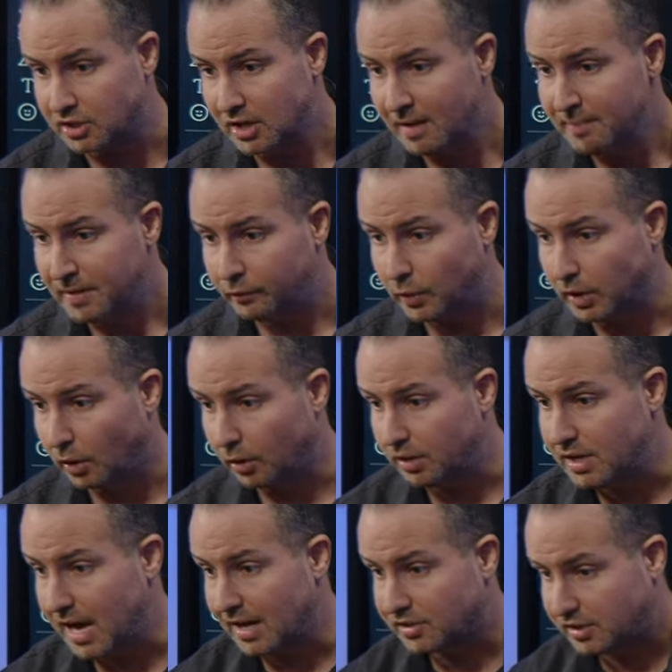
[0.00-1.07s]
if we go to
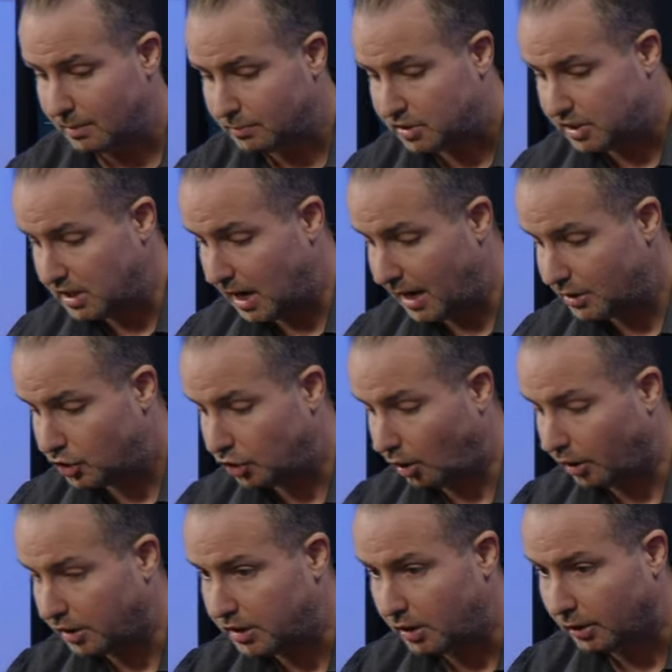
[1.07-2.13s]
the SMCI
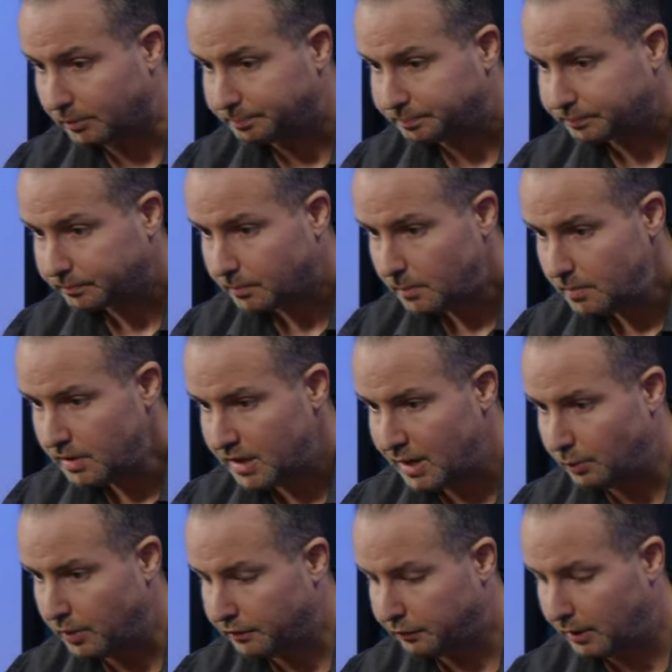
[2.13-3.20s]
chart here and
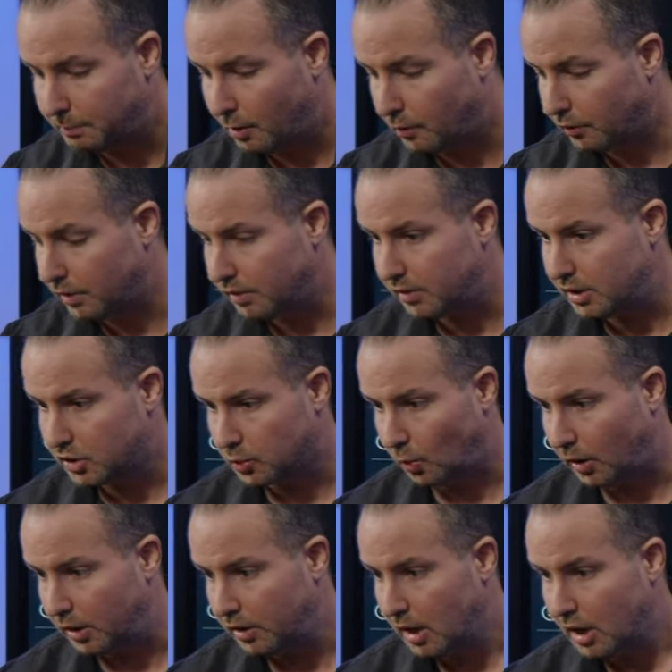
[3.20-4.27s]
we flip over to this
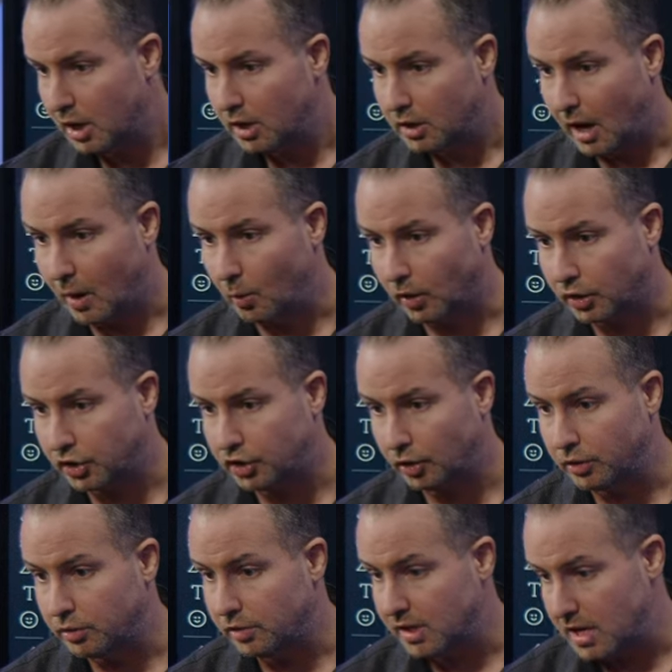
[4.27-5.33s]
one, I want to show
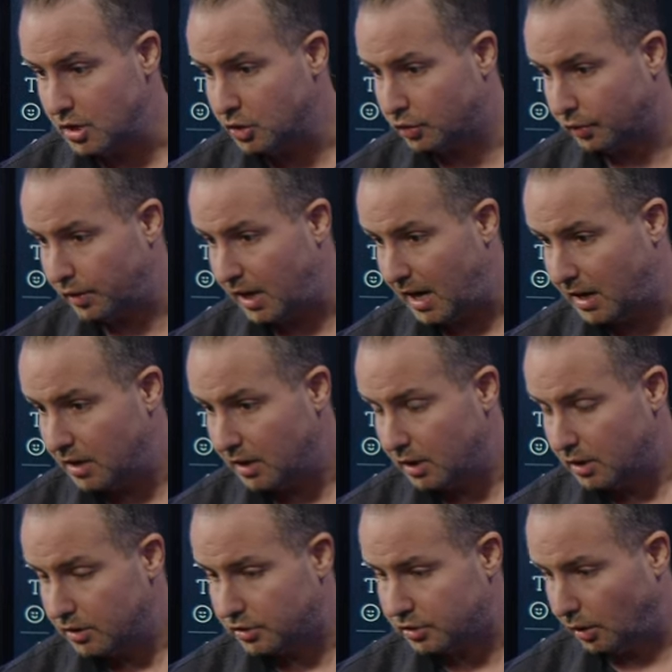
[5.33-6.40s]
you the intraday.
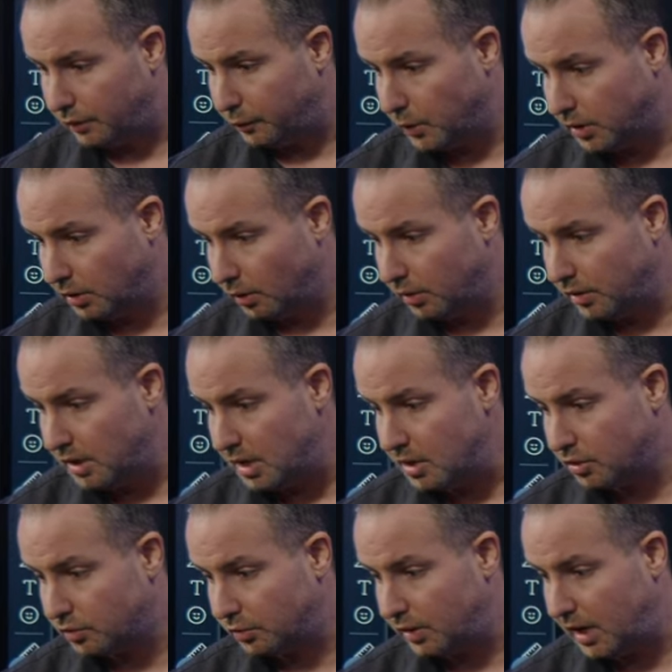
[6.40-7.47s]
So if we go to the
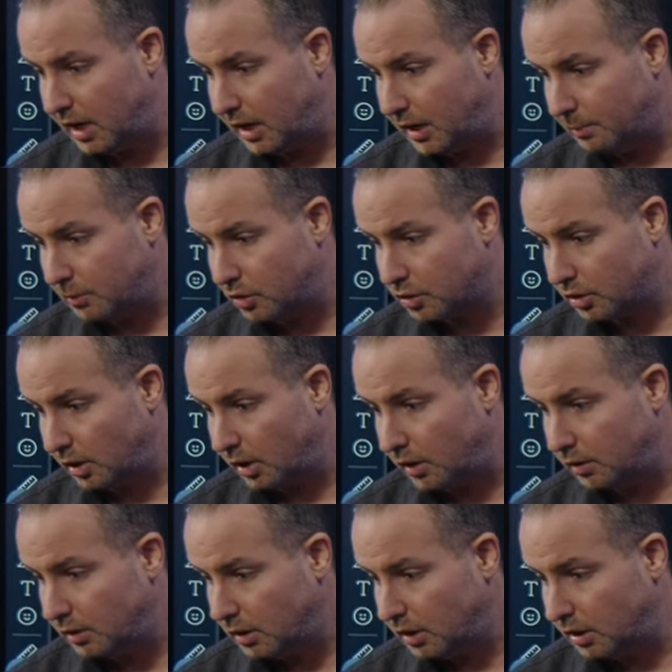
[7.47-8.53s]
intraday, and I'm just going
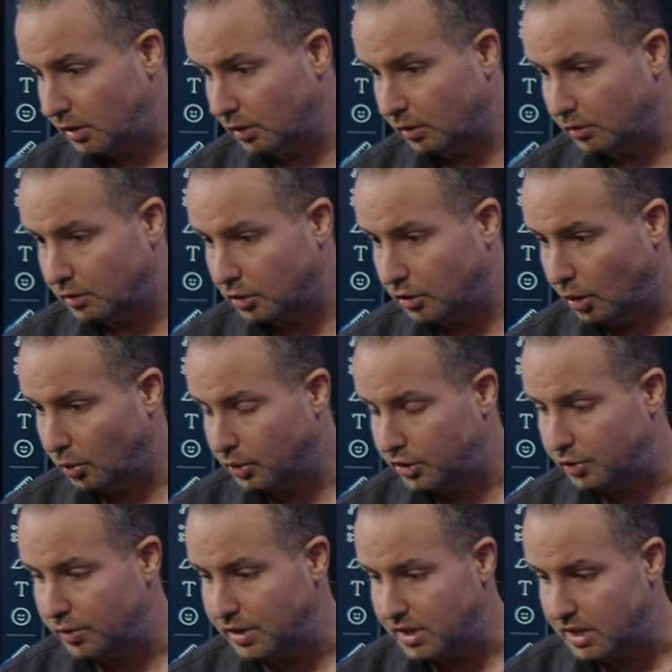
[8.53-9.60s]
to here go
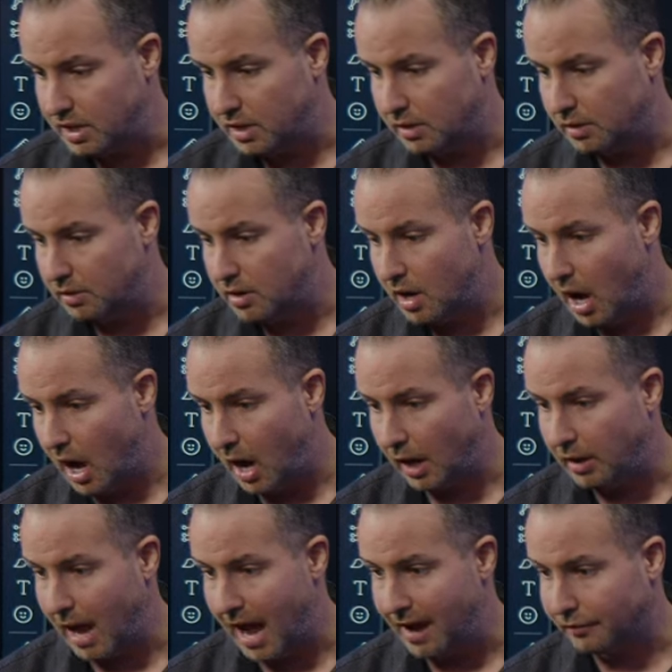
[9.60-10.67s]
to the
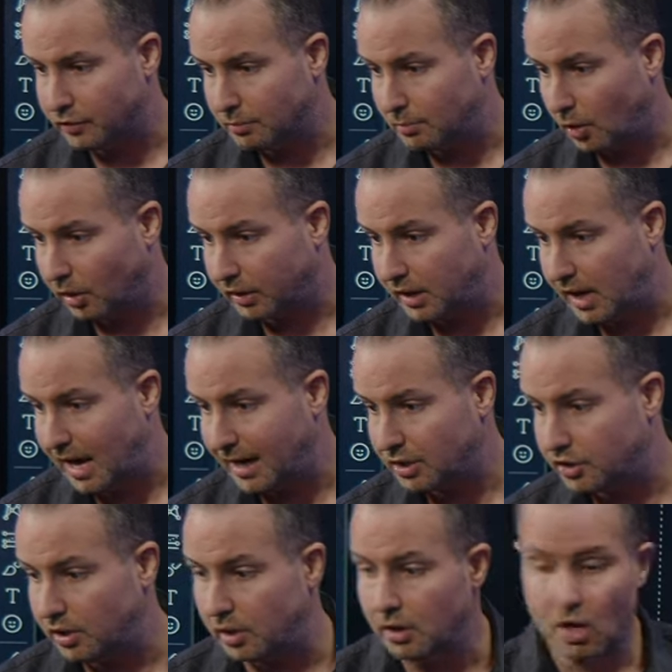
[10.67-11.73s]
non-aftermarket
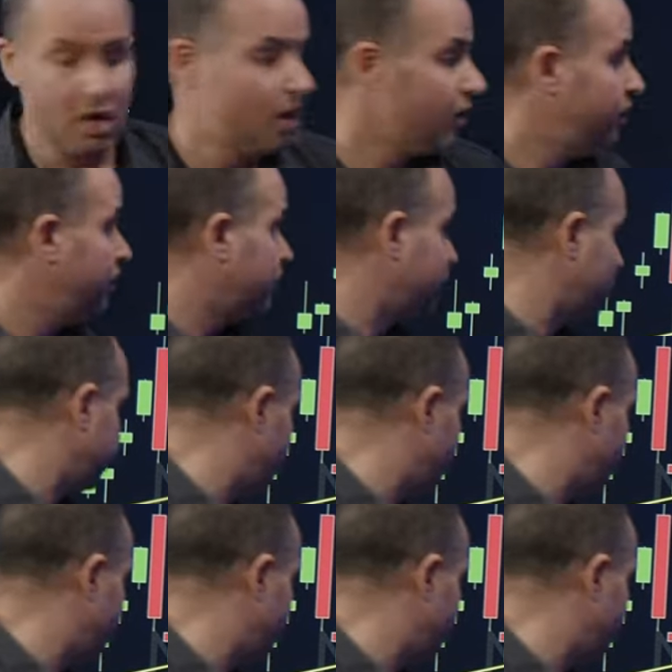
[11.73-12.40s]
action, this is